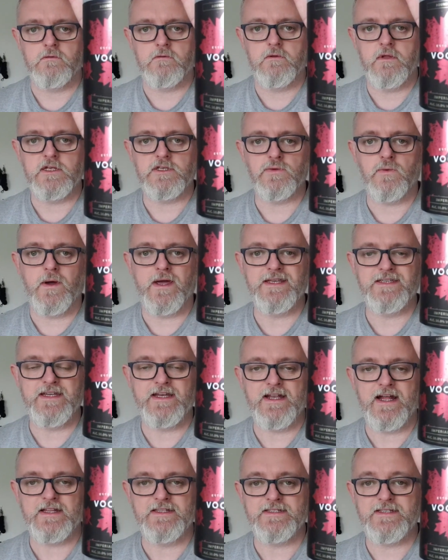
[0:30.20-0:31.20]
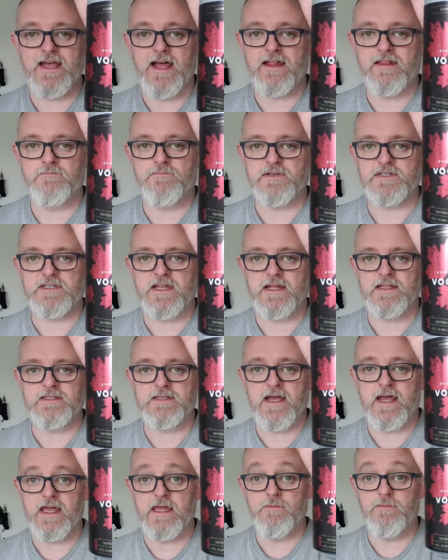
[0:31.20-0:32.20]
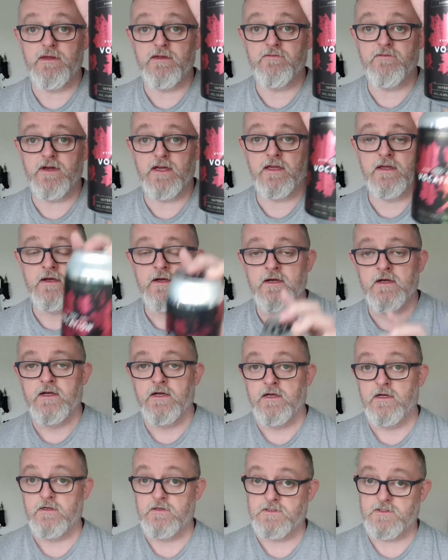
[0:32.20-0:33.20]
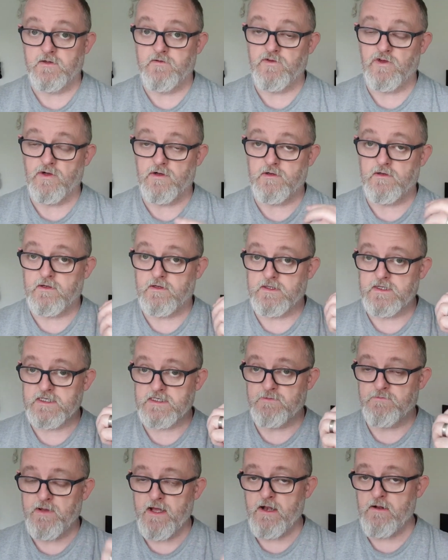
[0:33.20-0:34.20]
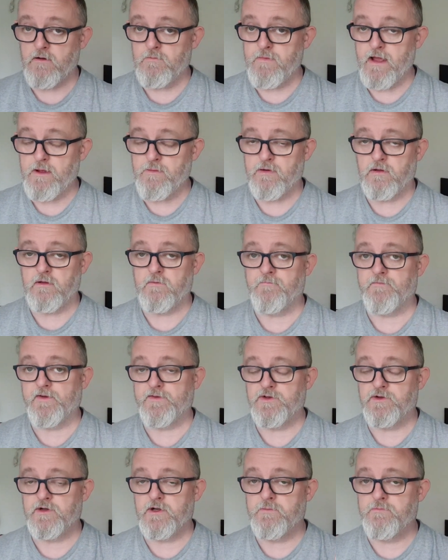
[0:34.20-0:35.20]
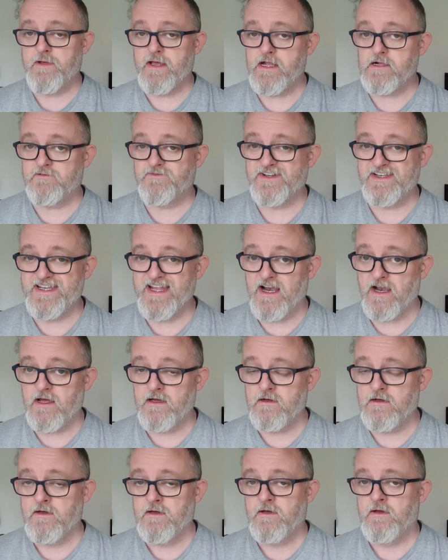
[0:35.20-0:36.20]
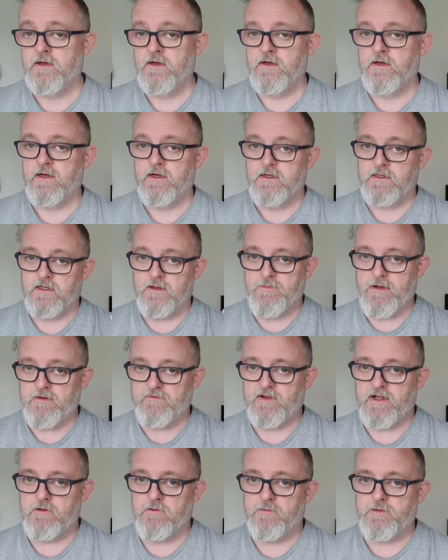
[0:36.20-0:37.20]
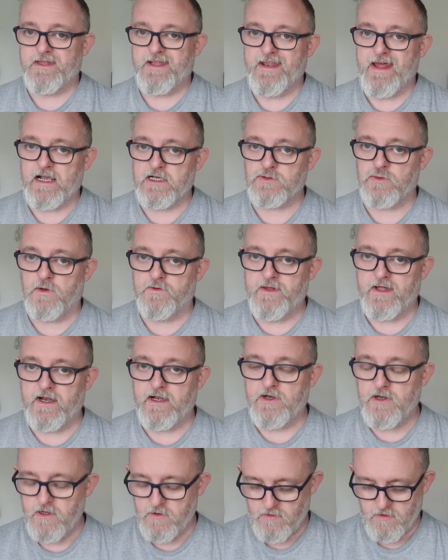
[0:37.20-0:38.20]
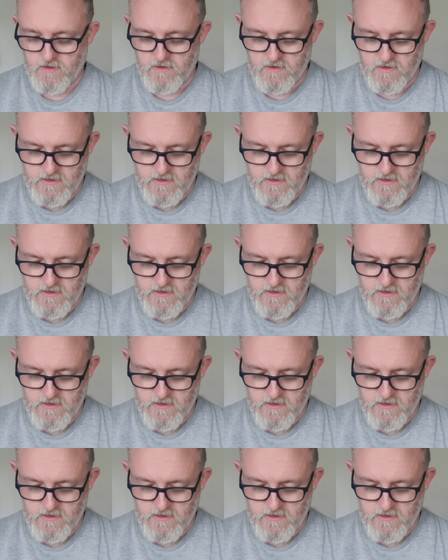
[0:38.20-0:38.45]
This weighs in at 10% ABV. So you've done this Imperial Maple and you've done an Imperial Vanilla. The Imperial Vanilla will be the next one that I do.